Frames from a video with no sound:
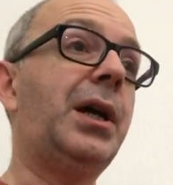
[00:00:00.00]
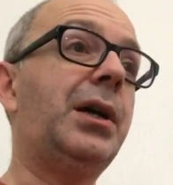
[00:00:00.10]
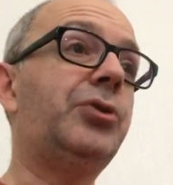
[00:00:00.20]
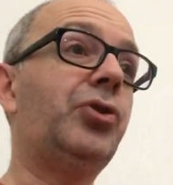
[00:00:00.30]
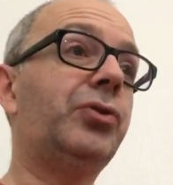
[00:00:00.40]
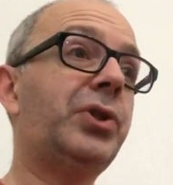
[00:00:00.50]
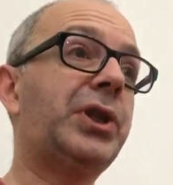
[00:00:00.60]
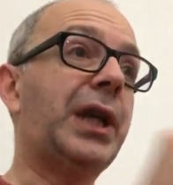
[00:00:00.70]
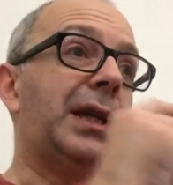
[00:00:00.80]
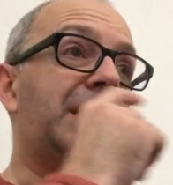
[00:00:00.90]
John
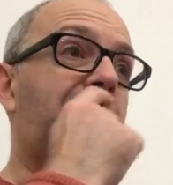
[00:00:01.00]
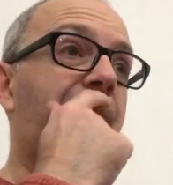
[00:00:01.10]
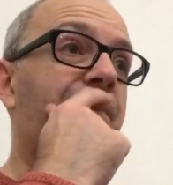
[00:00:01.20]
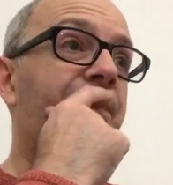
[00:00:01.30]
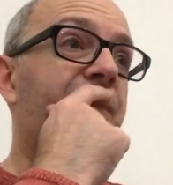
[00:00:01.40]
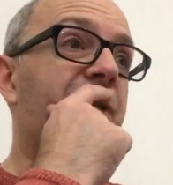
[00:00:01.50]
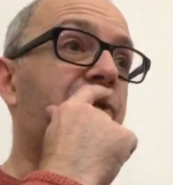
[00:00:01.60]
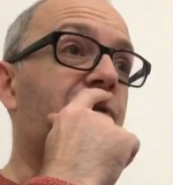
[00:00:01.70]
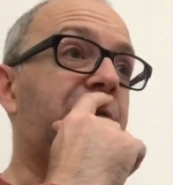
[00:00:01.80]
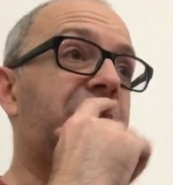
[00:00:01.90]
says, so
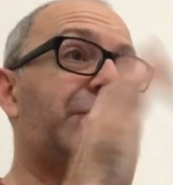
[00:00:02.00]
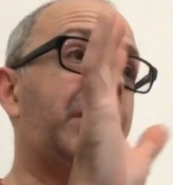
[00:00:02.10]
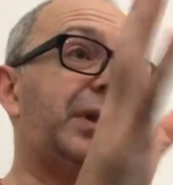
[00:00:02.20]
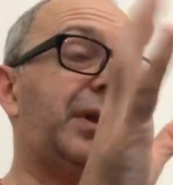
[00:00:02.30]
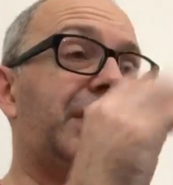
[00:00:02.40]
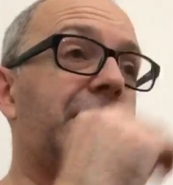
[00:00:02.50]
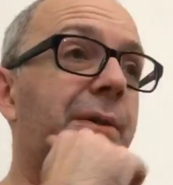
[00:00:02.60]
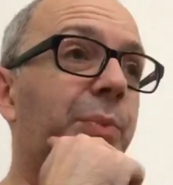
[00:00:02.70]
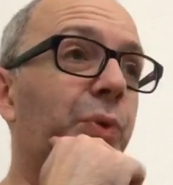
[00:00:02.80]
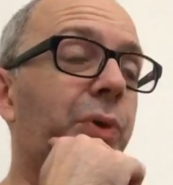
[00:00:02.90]
John is still in the
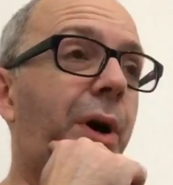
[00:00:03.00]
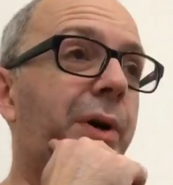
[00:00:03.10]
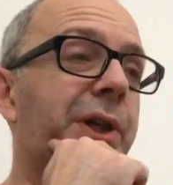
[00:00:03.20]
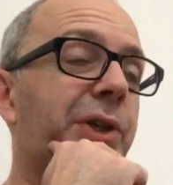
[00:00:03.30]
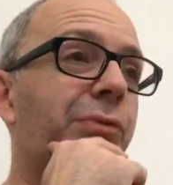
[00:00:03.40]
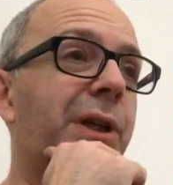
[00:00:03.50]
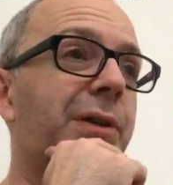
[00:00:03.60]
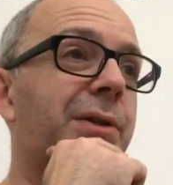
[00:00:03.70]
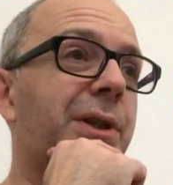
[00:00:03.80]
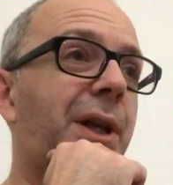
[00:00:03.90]
broadcast, that's really
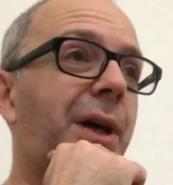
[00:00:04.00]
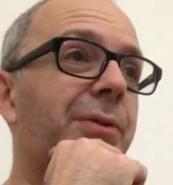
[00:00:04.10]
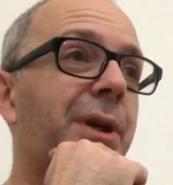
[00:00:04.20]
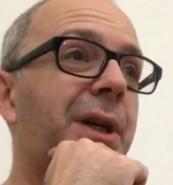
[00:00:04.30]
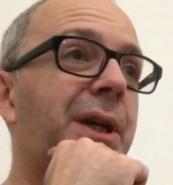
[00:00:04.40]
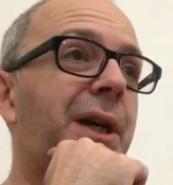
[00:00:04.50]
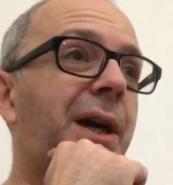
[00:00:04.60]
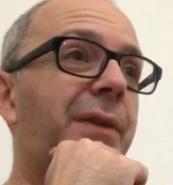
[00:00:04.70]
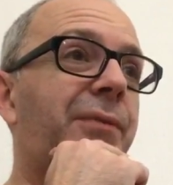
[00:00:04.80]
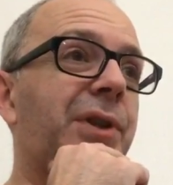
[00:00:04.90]
good to know.
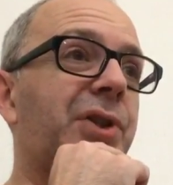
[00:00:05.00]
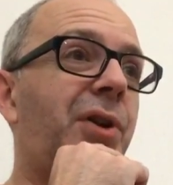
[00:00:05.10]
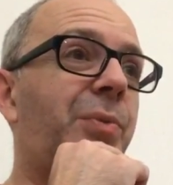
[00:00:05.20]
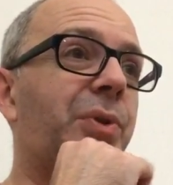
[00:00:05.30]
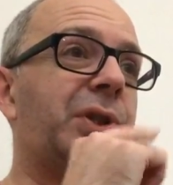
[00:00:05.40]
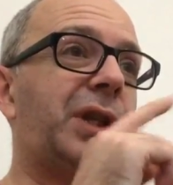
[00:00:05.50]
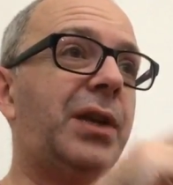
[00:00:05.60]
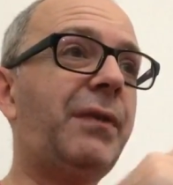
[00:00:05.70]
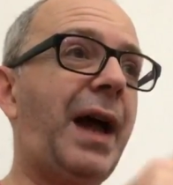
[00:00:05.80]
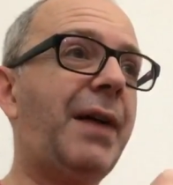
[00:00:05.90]
For example, instead
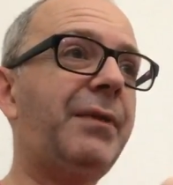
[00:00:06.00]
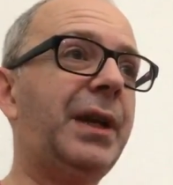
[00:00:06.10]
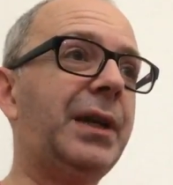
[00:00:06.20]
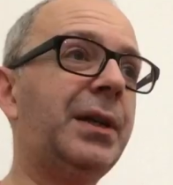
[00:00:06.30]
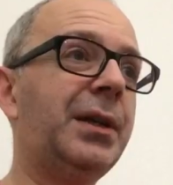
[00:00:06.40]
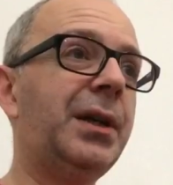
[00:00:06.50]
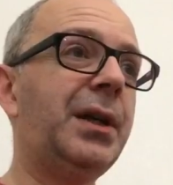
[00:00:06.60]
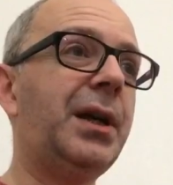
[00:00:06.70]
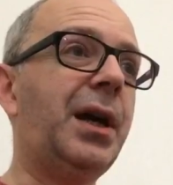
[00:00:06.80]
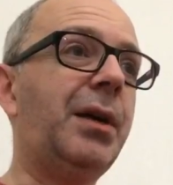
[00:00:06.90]
of having
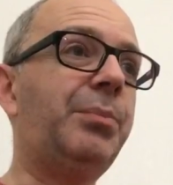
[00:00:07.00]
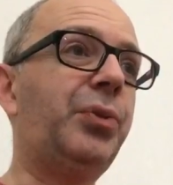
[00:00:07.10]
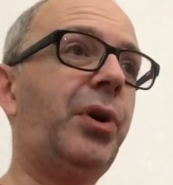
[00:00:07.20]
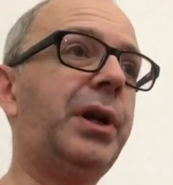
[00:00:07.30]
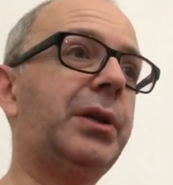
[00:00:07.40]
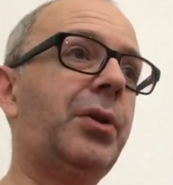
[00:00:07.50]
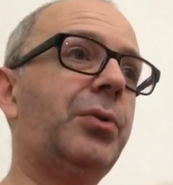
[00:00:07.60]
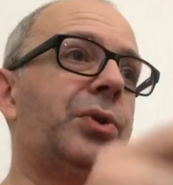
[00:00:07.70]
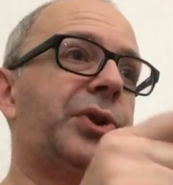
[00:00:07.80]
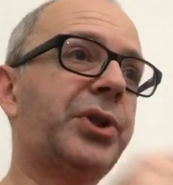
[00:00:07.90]
Brian
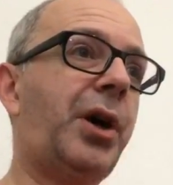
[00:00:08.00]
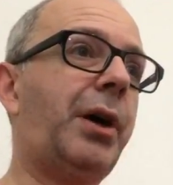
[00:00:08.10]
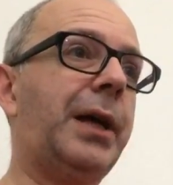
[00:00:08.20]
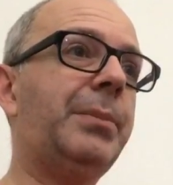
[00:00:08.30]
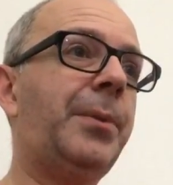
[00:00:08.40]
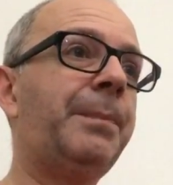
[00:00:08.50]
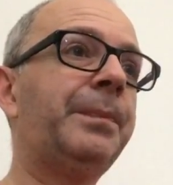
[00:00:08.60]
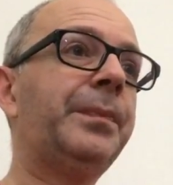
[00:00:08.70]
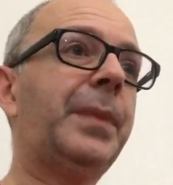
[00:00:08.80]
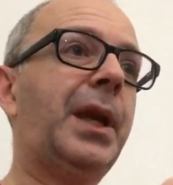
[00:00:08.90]
call Skype
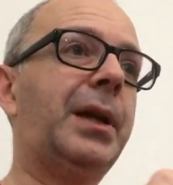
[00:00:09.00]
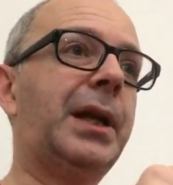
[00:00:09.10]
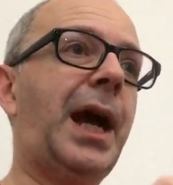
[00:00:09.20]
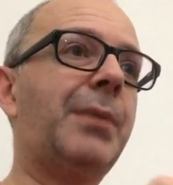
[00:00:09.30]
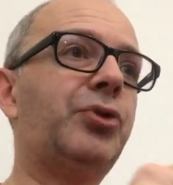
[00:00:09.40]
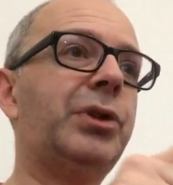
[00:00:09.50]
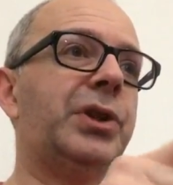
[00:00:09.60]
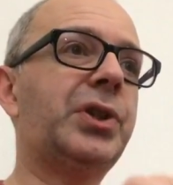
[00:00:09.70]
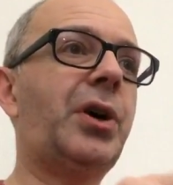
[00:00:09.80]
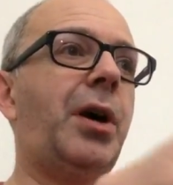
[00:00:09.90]
and capturing
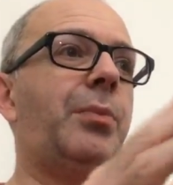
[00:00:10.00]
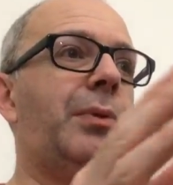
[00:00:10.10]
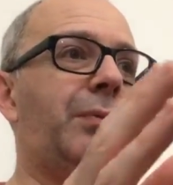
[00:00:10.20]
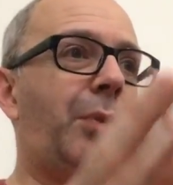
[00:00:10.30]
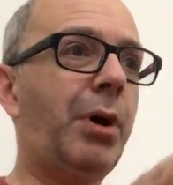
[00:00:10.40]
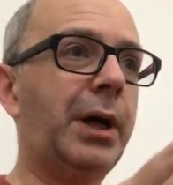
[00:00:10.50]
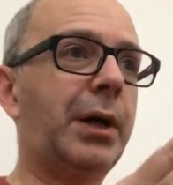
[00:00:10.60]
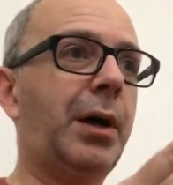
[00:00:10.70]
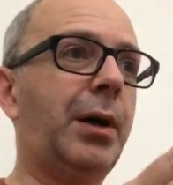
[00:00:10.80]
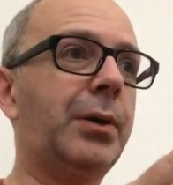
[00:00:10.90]
Skype with
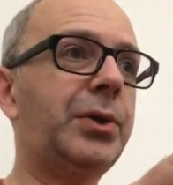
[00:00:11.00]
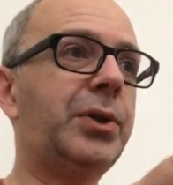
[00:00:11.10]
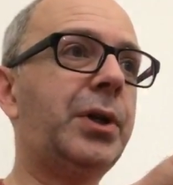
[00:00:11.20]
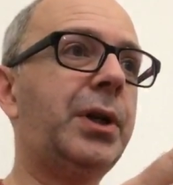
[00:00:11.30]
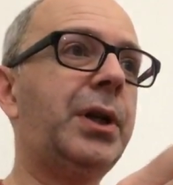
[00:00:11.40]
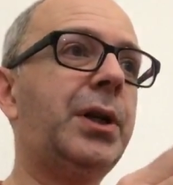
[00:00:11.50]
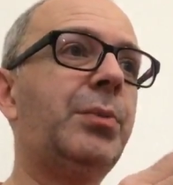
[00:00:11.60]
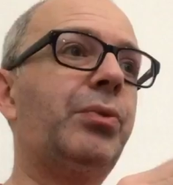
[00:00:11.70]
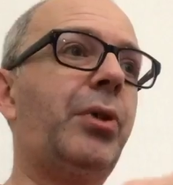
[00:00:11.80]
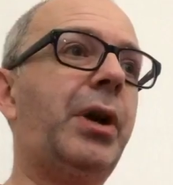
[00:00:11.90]
Wirecast,
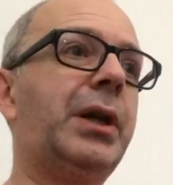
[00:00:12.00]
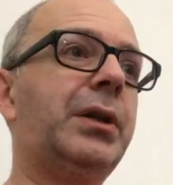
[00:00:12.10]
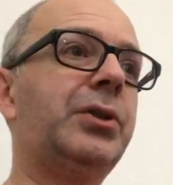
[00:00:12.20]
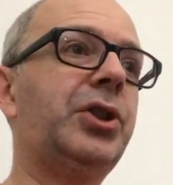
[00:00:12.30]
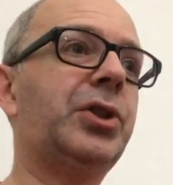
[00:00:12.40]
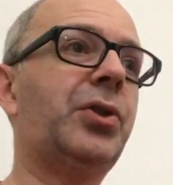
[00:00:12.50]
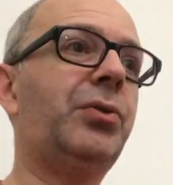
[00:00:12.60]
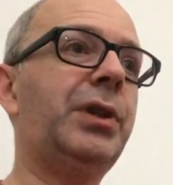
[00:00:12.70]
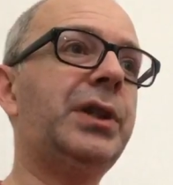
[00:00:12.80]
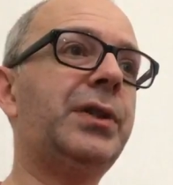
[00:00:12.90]
Brian can just
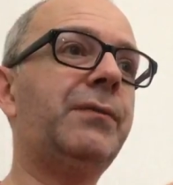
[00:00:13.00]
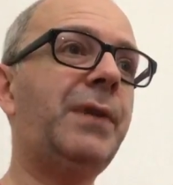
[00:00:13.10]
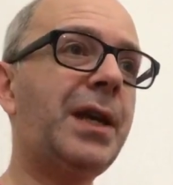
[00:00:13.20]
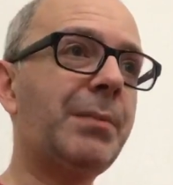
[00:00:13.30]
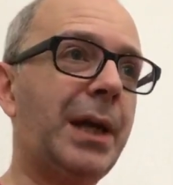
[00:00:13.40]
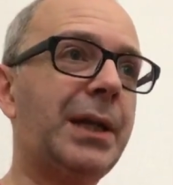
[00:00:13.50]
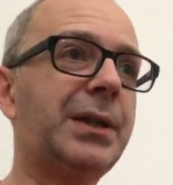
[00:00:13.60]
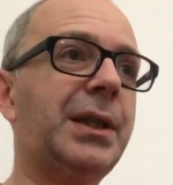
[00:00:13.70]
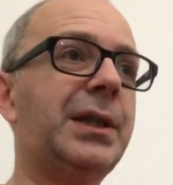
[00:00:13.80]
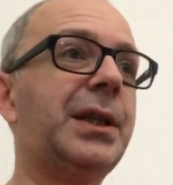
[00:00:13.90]
call into
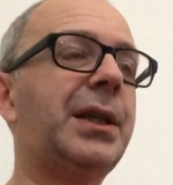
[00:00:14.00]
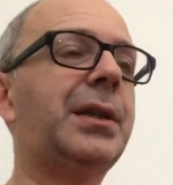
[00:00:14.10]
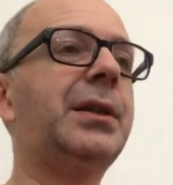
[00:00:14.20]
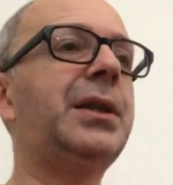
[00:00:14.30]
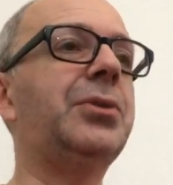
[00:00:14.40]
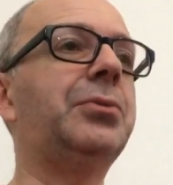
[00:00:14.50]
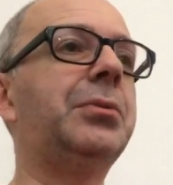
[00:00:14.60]
vMix and it's a done deal.